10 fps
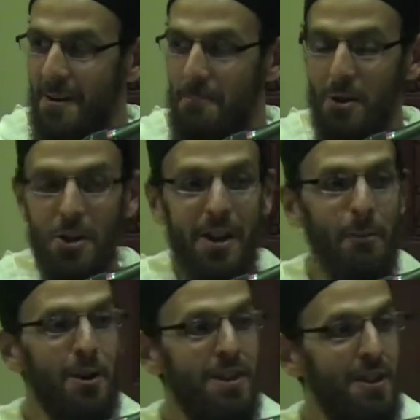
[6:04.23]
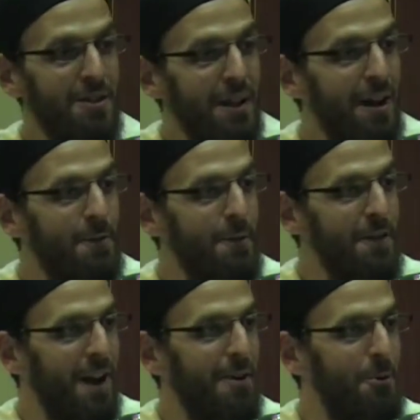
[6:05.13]
But look at what their love of
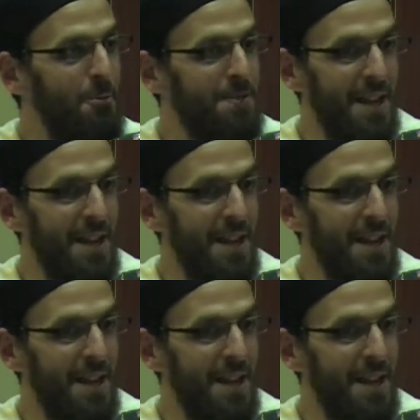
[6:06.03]
Ya'qub